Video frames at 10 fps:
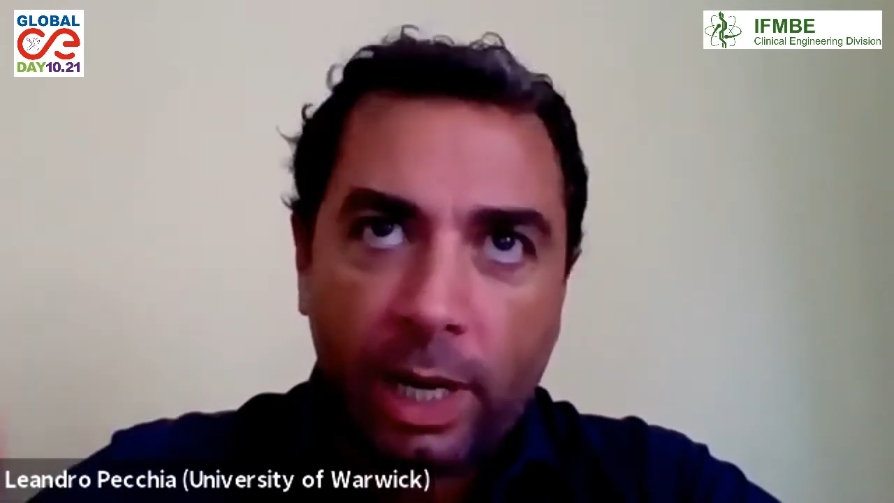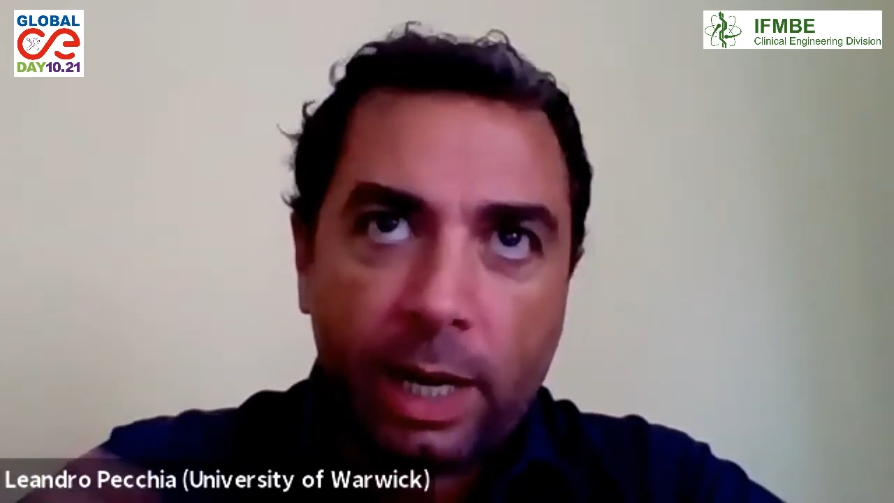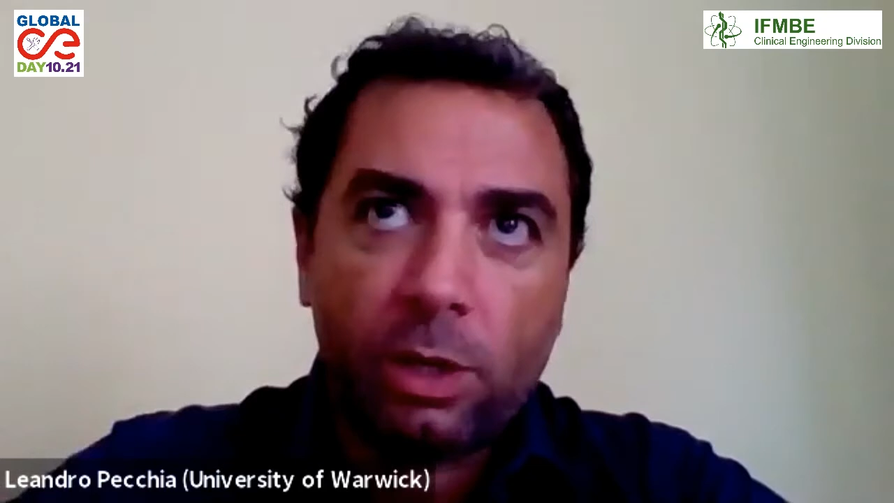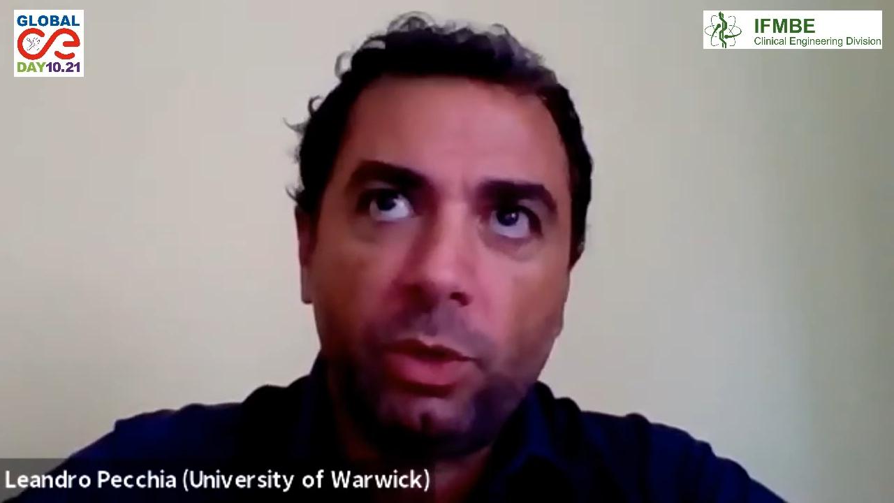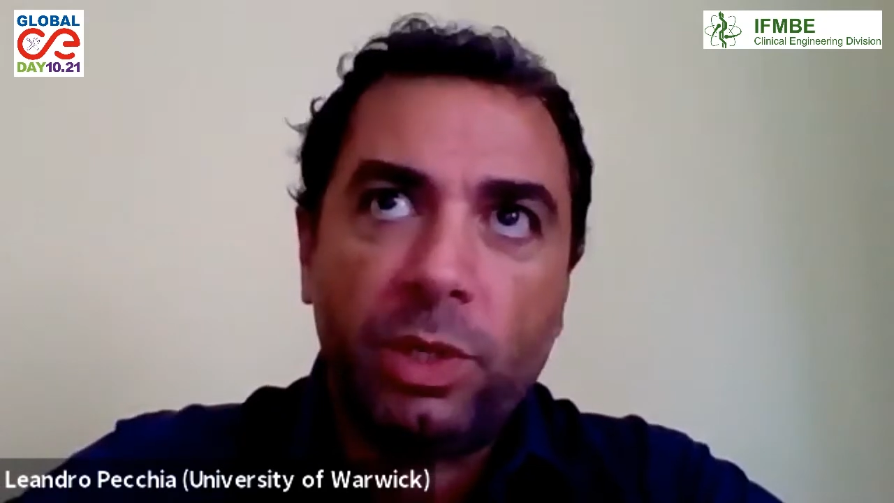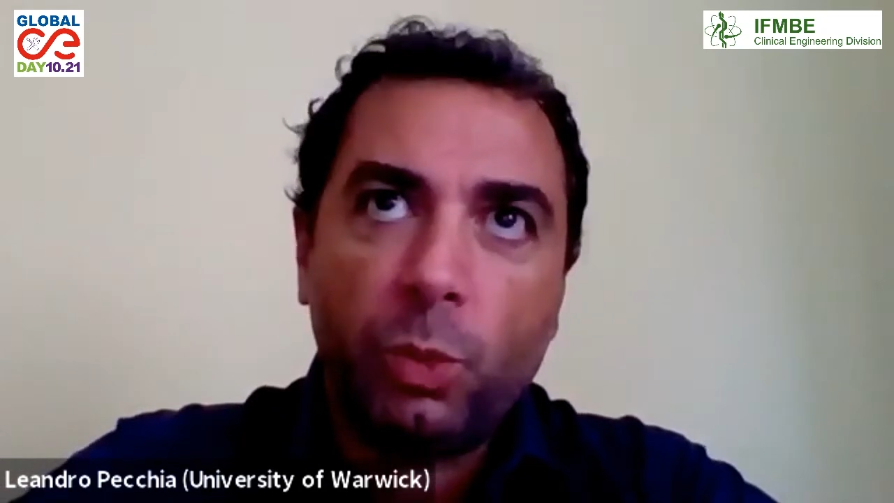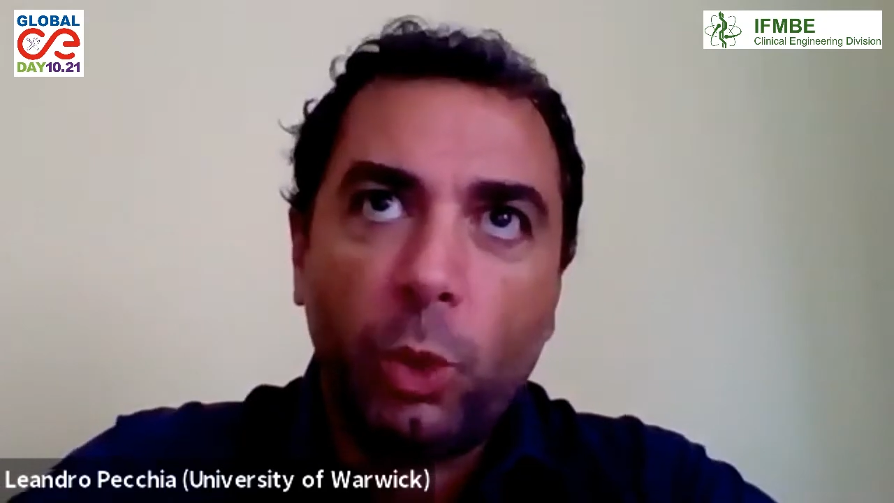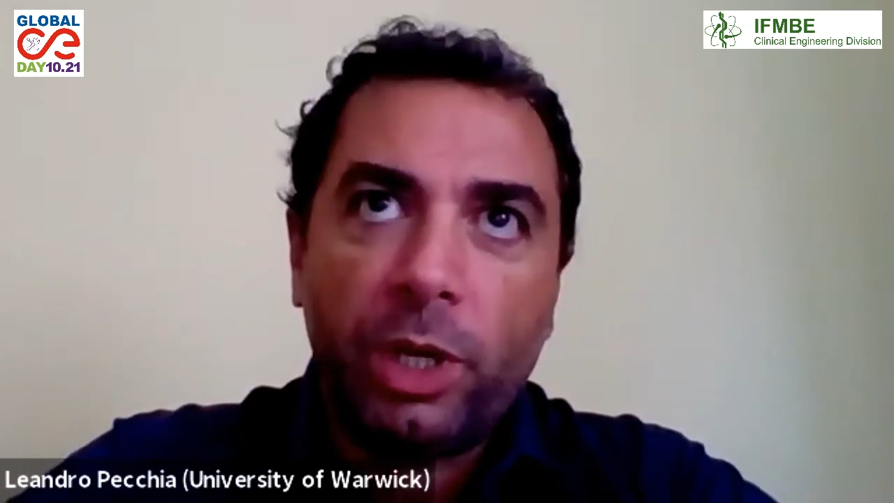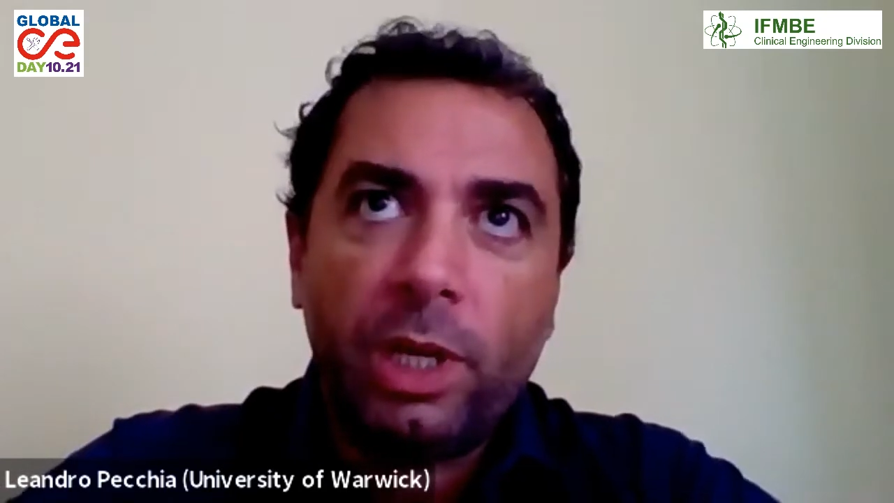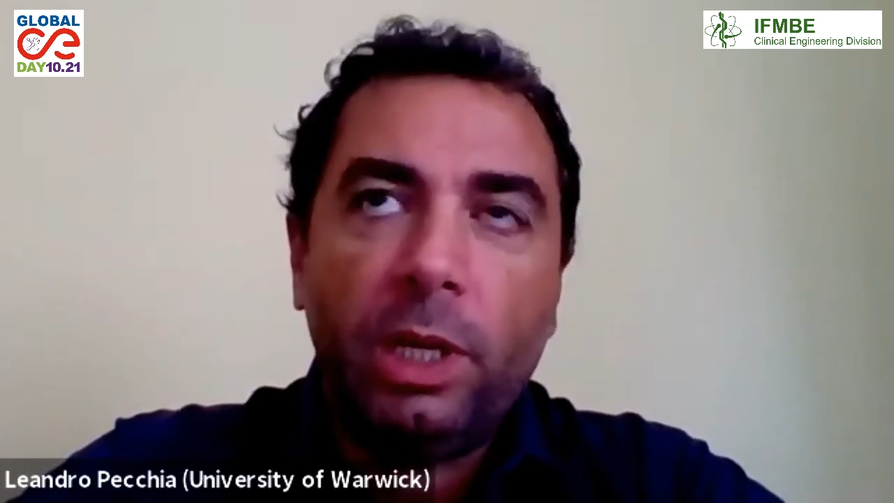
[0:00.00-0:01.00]
Carlo is
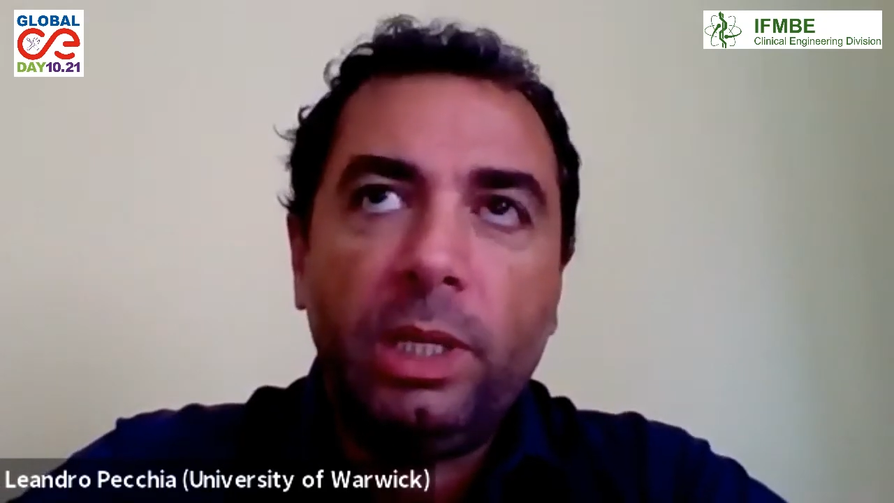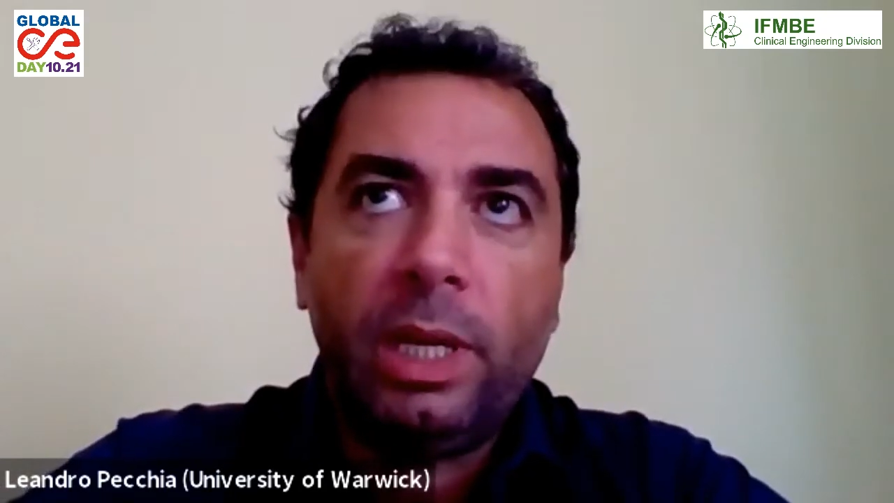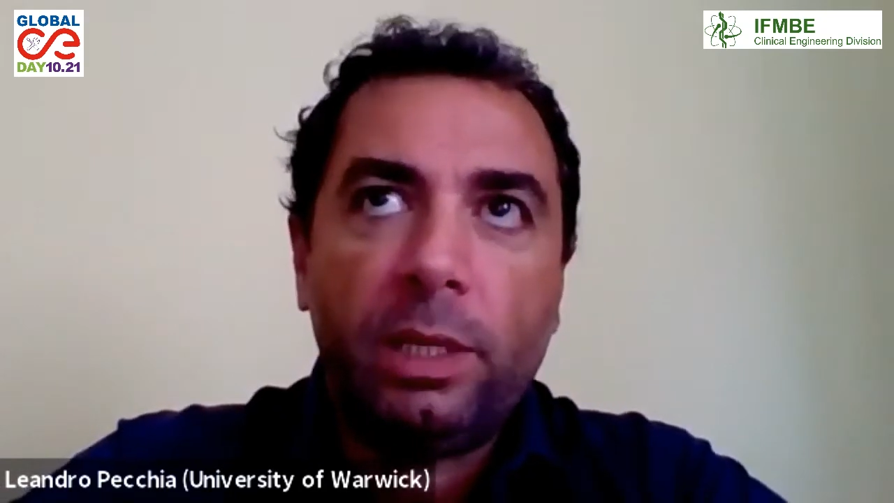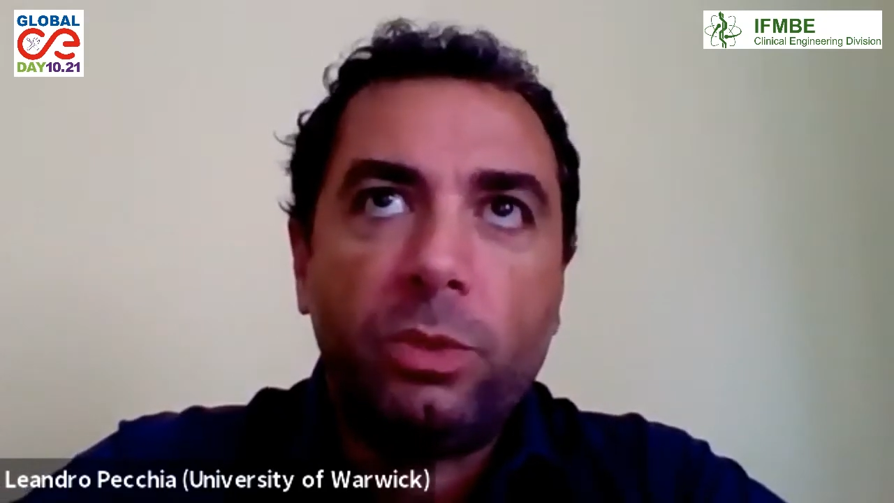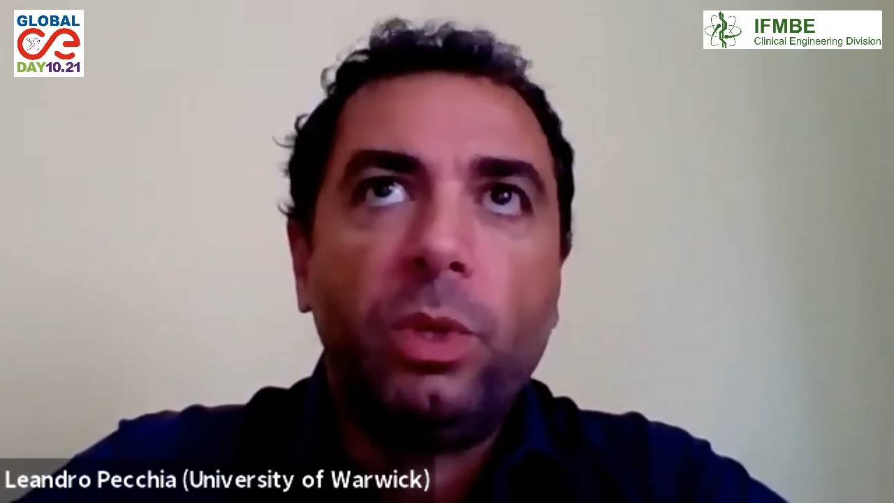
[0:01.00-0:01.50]
working in that,